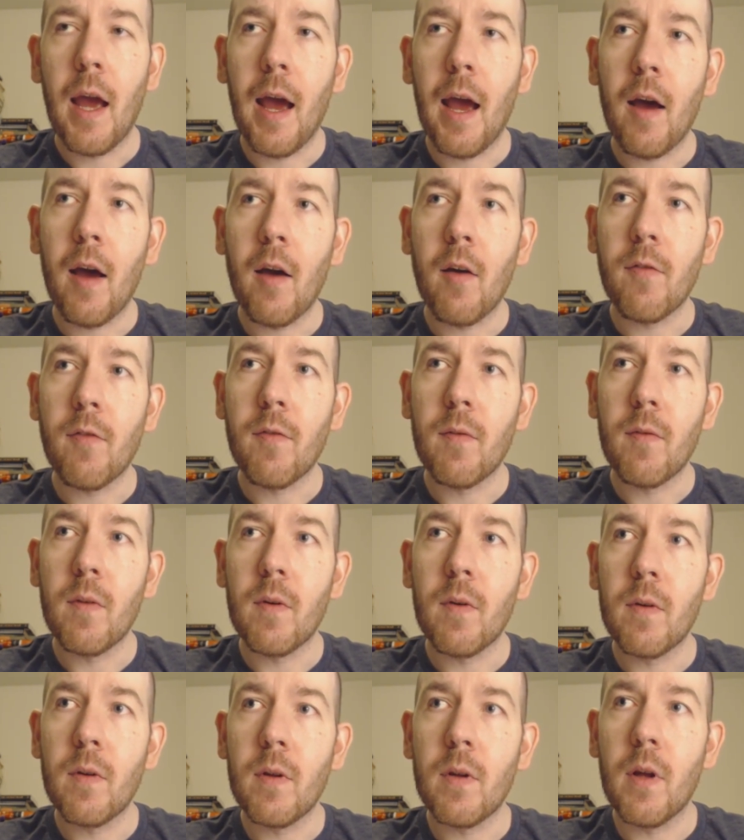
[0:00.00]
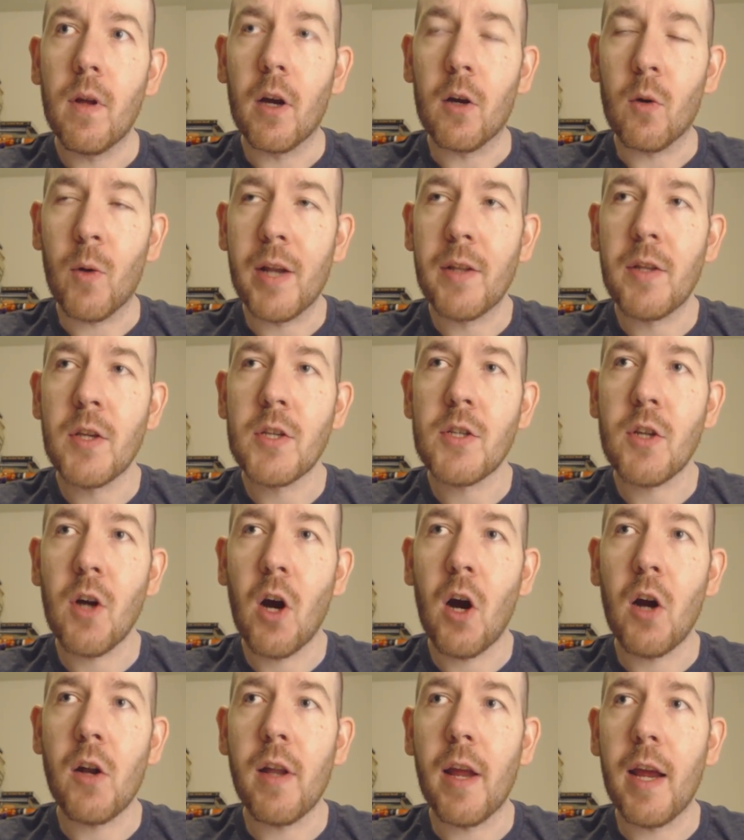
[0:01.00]
have agreed to
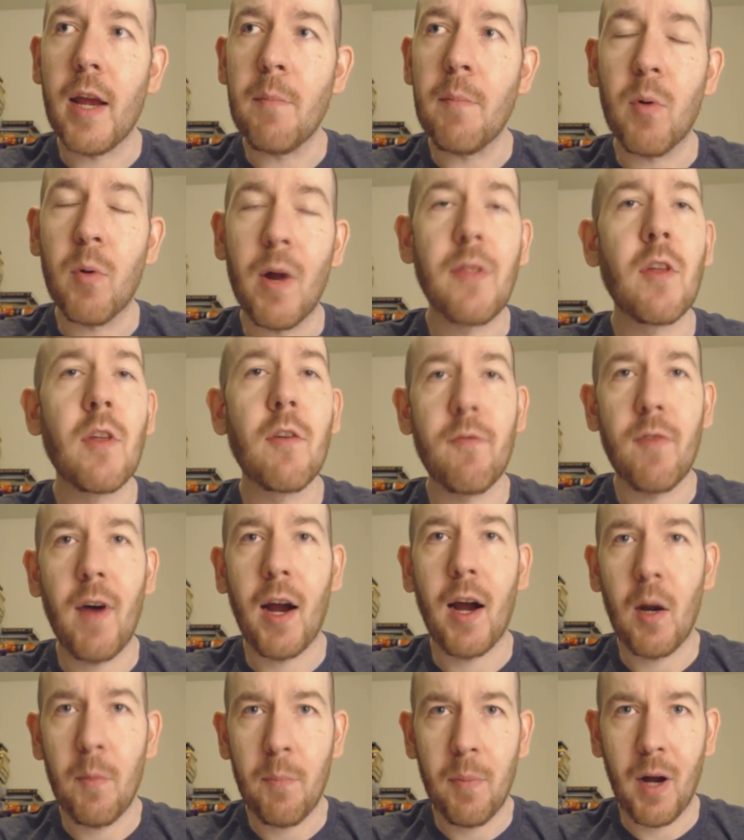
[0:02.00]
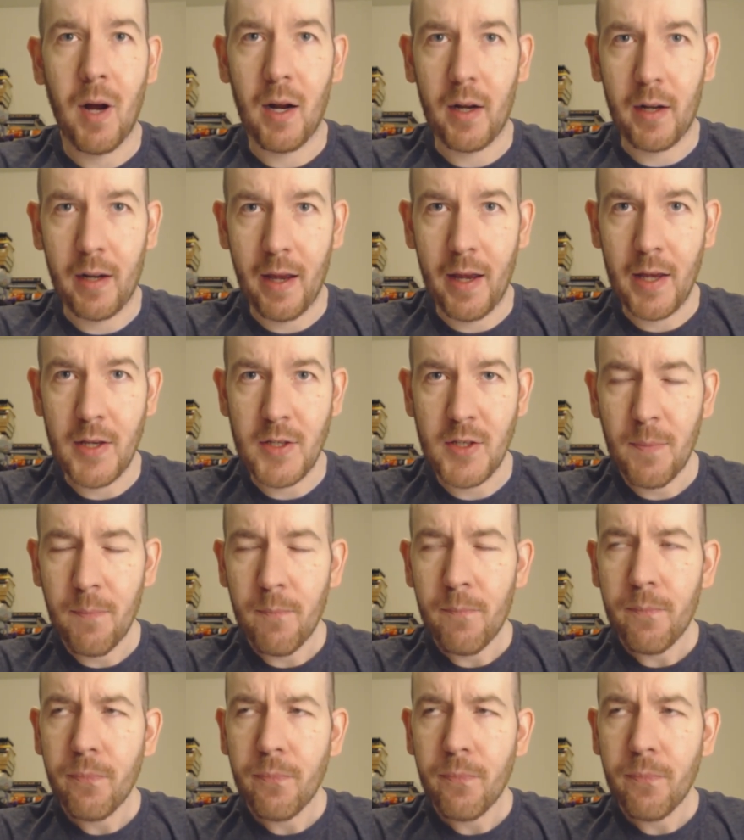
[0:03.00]
start a Breath of Fire podcast.